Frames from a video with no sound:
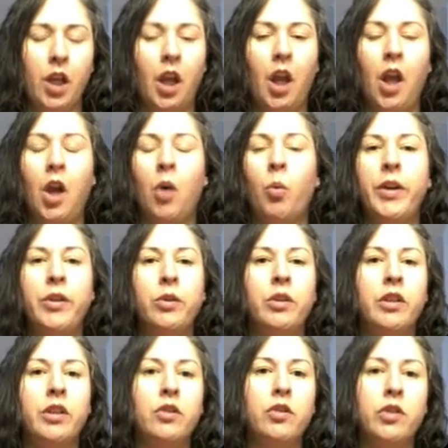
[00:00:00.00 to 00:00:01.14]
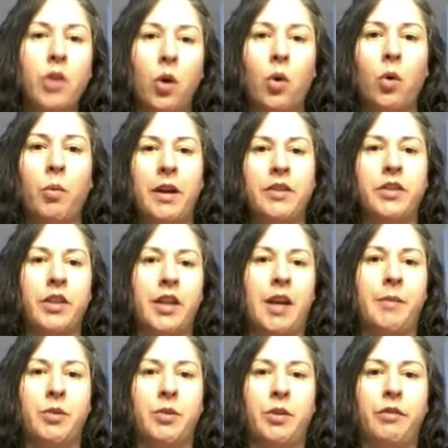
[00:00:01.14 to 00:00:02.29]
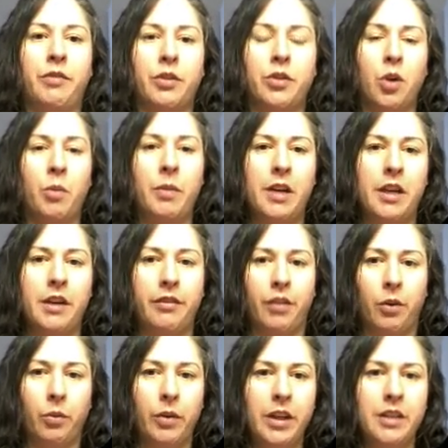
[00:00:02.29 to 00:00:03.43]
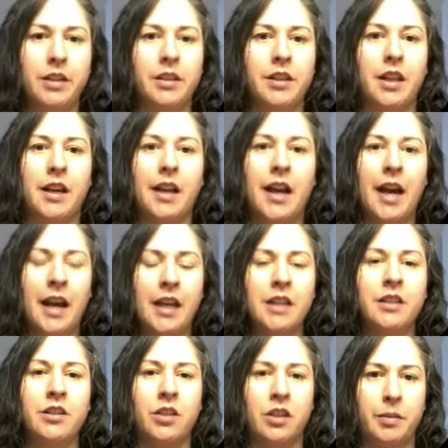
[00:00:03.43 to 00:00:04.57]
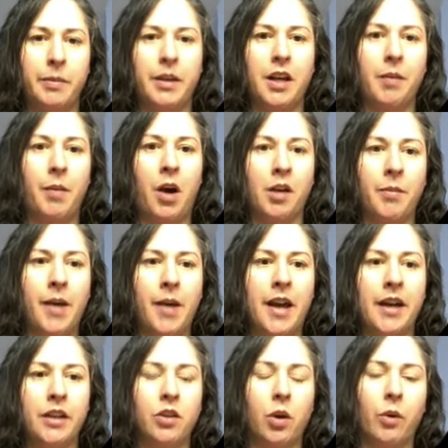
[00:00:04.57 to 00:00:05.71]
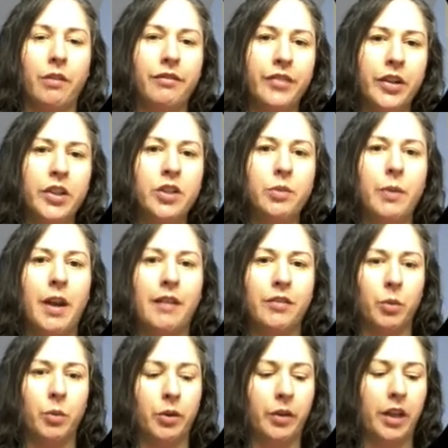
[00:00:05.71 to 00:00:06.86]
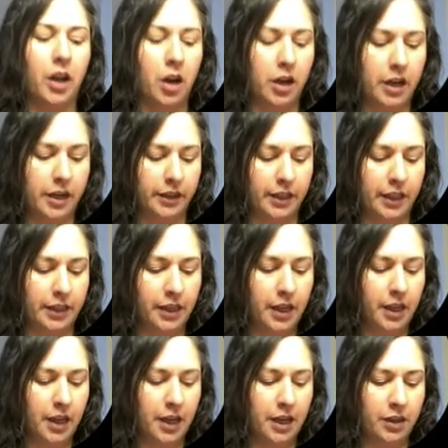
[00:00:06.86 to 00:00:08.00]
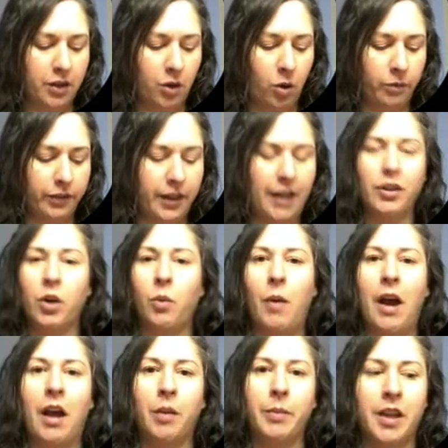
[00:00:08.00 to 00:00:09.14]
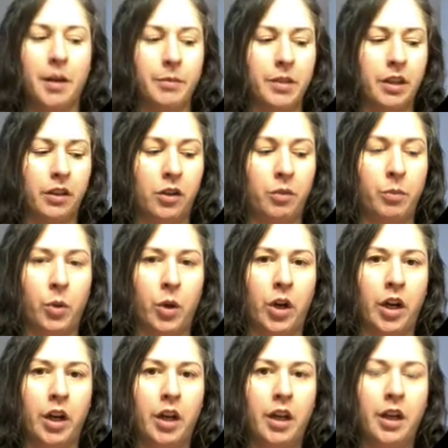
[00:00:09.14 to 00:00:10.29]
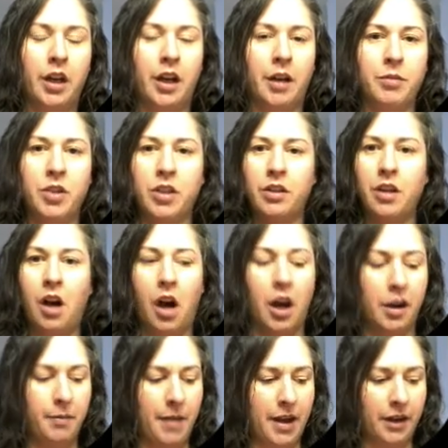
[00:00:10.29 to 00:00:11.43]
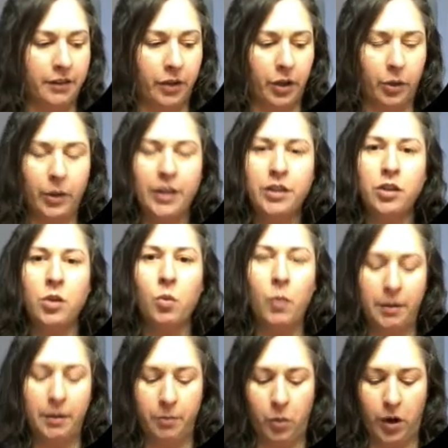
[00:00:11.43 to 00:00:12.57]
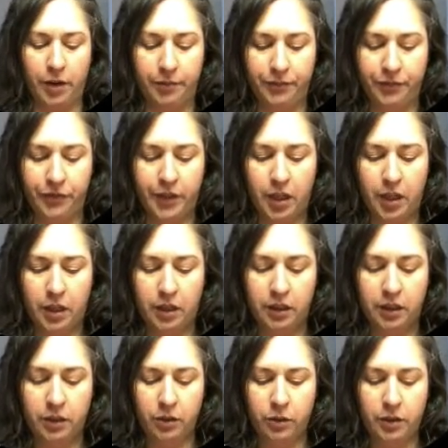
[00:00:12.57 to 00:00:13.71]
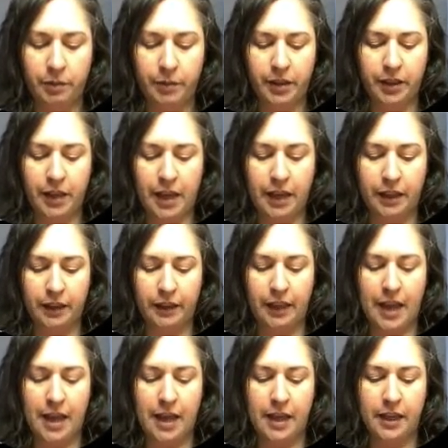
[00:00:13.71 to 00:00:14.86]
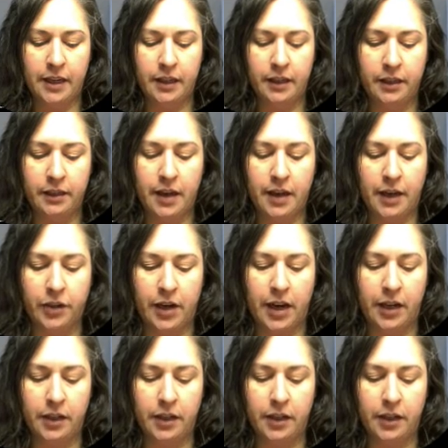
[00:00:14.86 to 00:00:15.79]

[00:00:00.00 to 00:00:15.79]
We do this so much in chemistry for so many different reasons that it kind of starts to become automatic. So at first we have to work really hard at these, and then hopefully after a while it becomes a little more just automatic for you. Let's do one more. Let's do something like lead nitrate.